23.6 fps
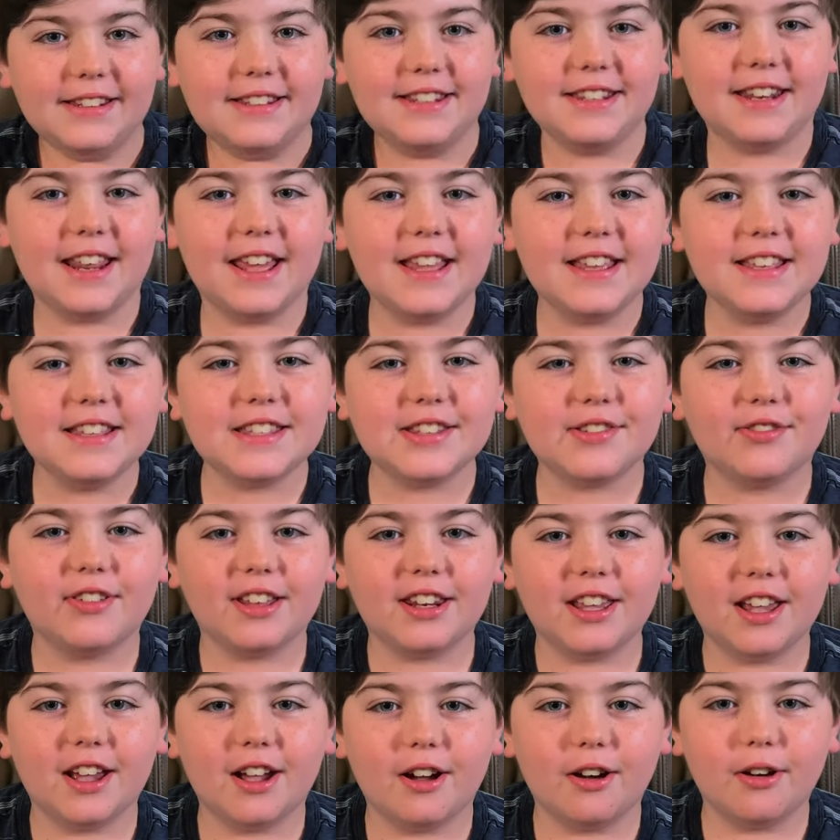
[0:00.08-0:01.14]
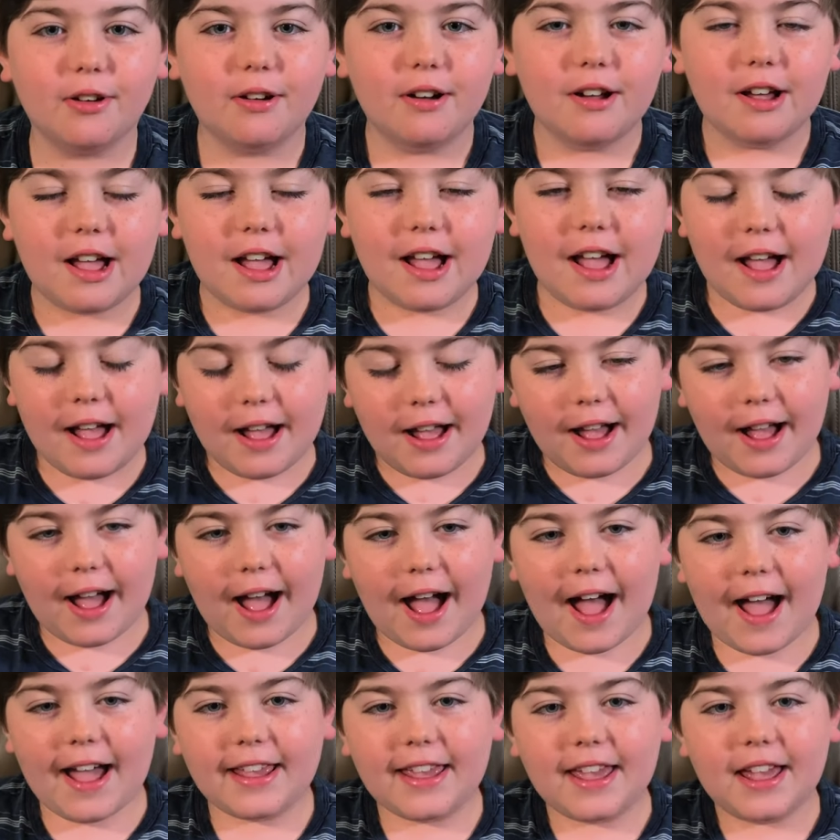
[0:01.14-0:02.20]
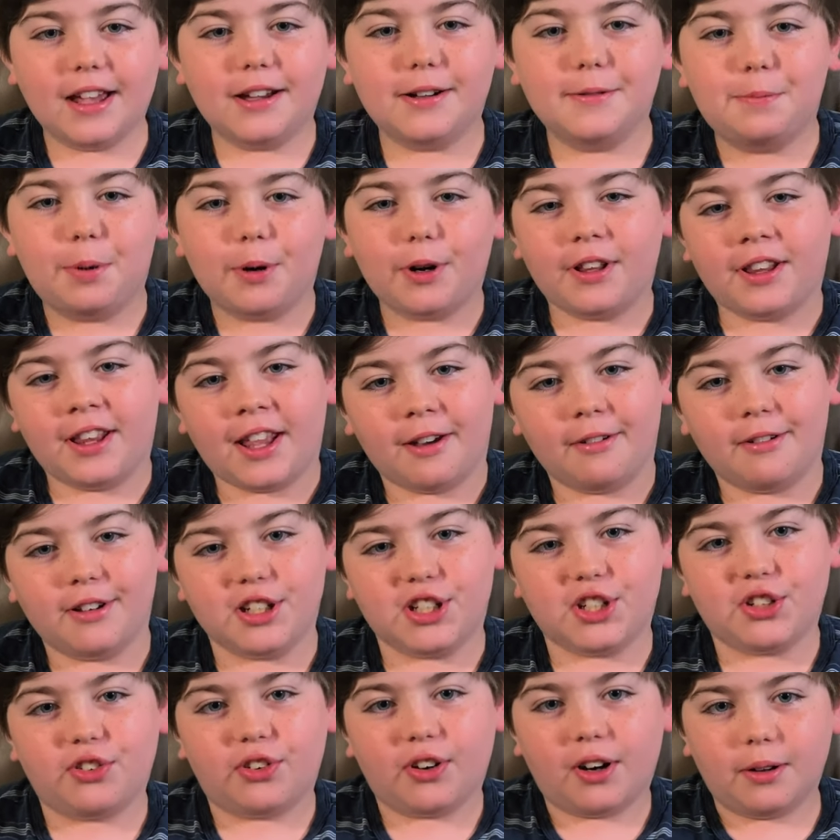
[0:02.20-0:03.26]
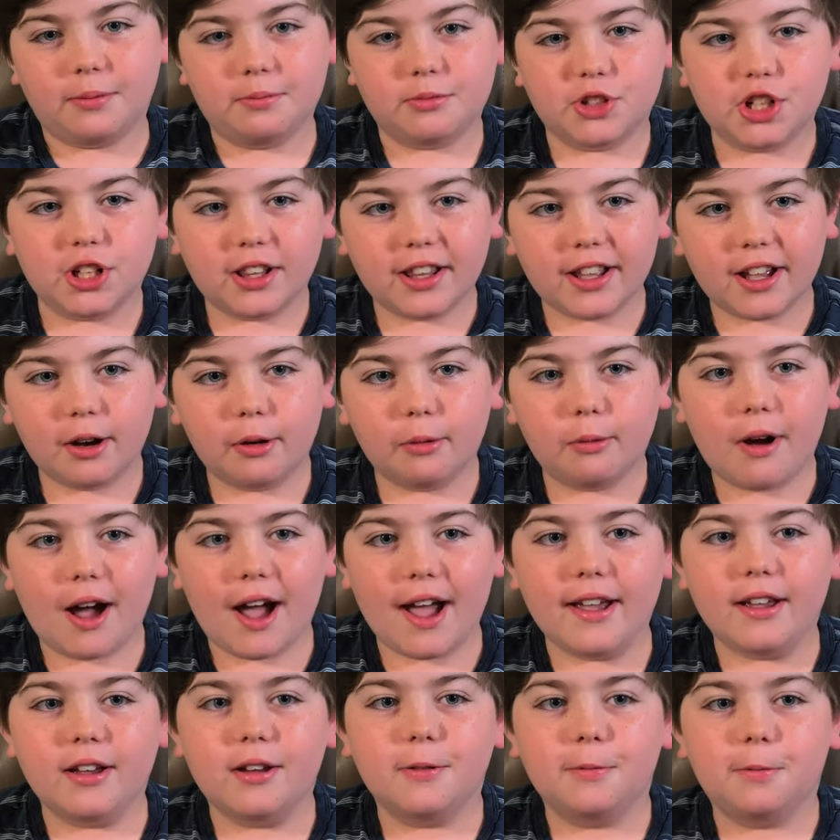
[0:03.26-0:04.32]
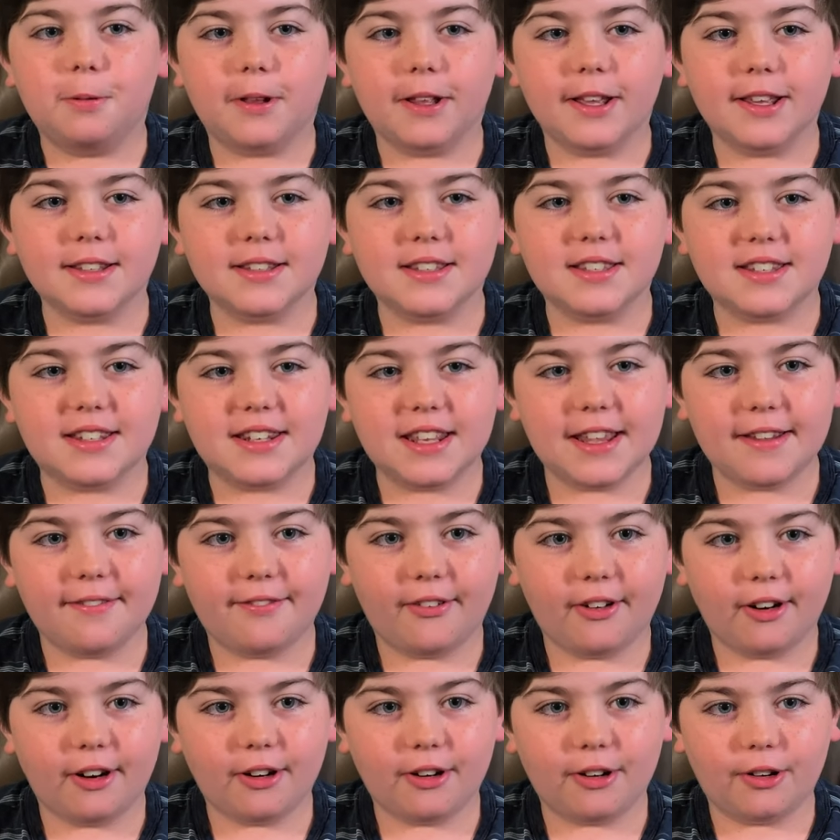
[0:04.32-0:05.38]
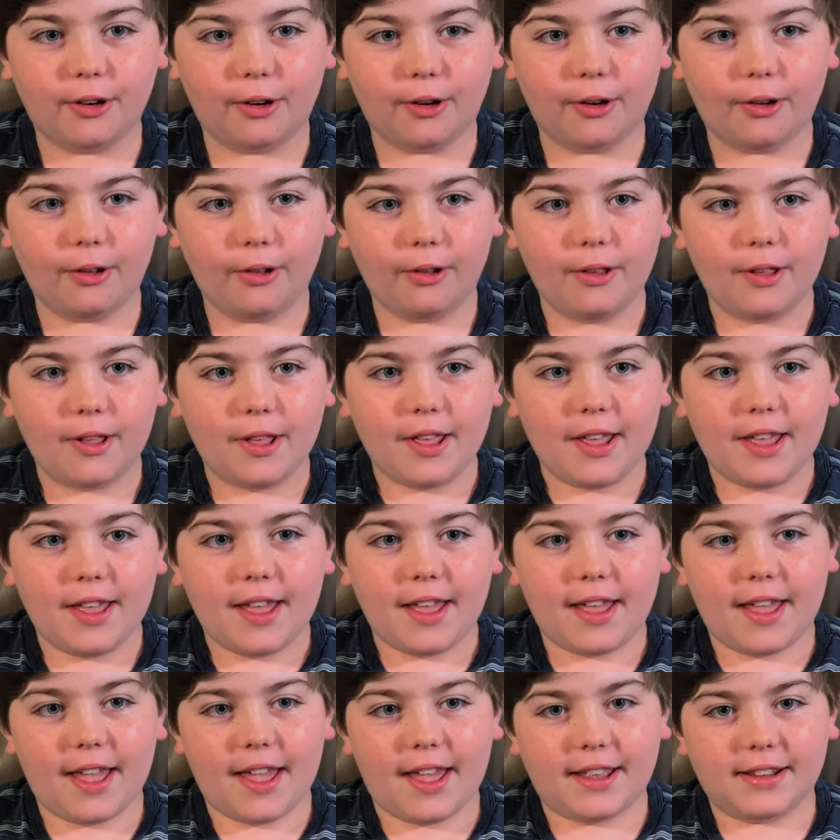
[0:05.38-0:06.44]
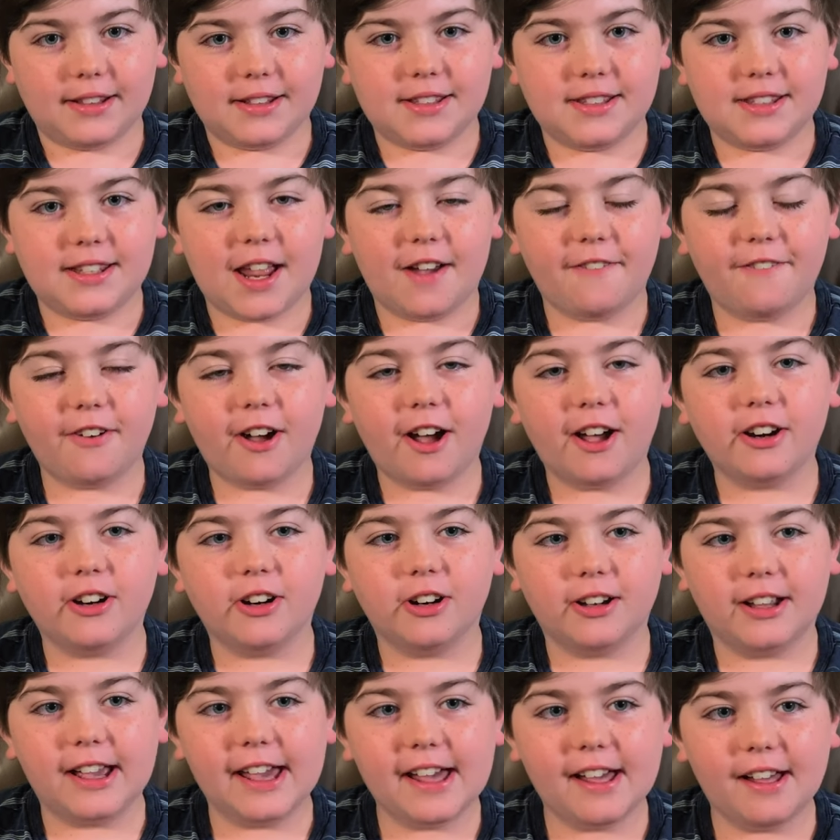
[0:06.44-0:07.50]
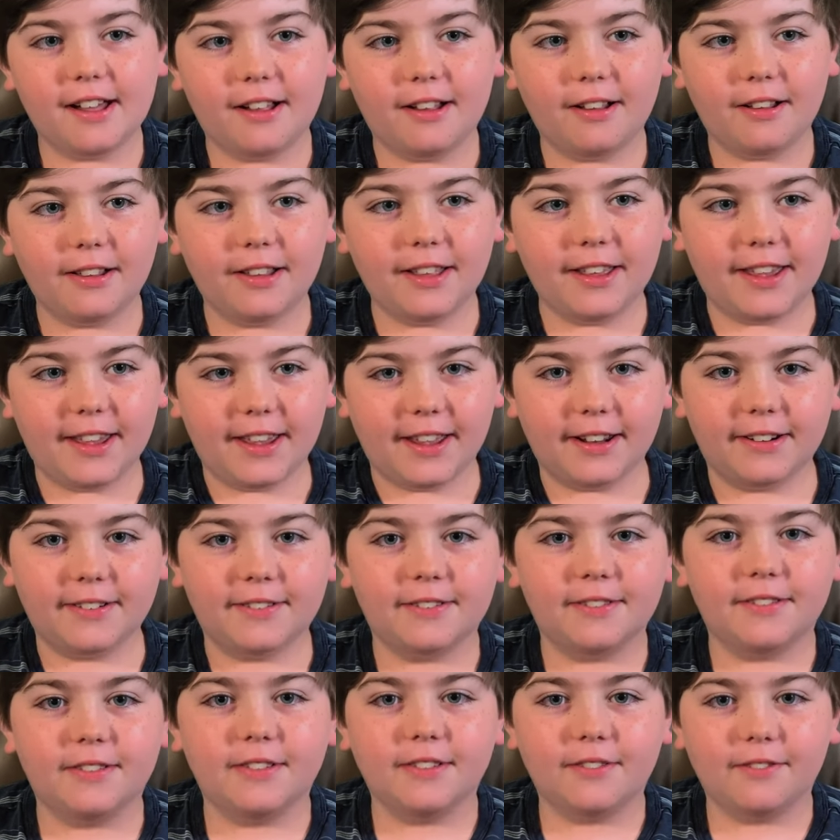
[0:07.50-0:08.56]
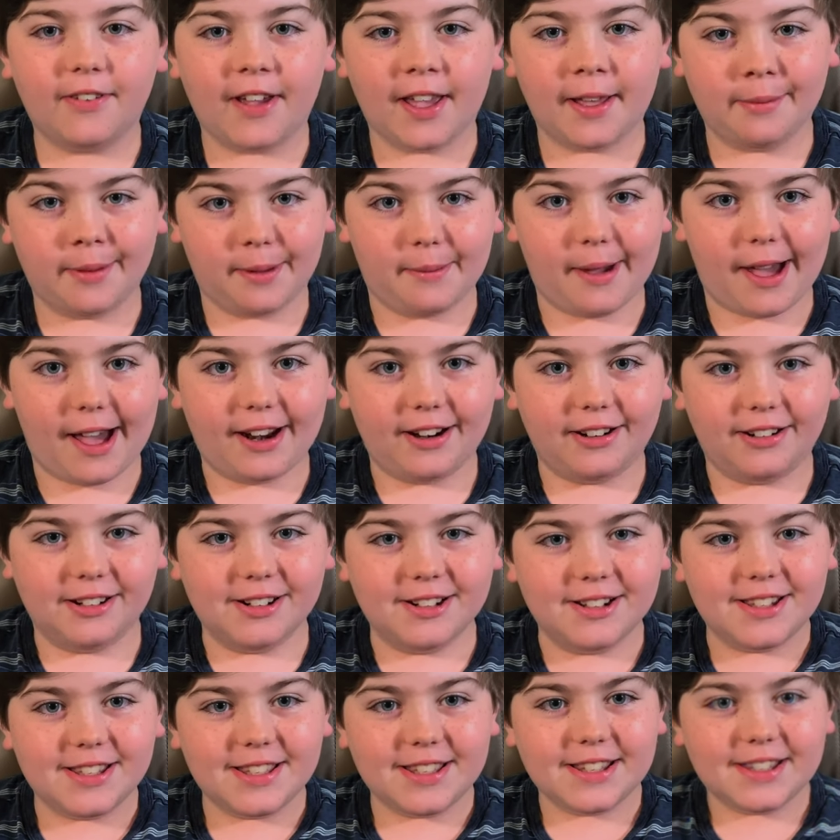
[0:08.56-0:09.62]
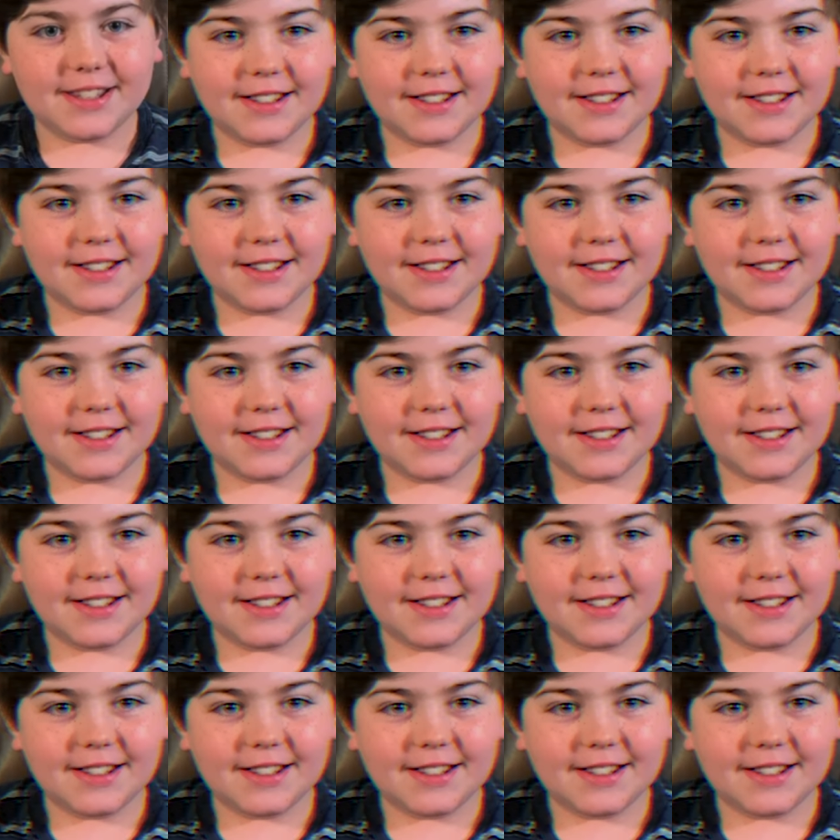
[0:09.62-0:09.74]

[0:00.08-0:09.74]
today's video, I get a birthday wish from Jaleel White, who plays Steve Urkel and Stefan Urquelle in Family Matters.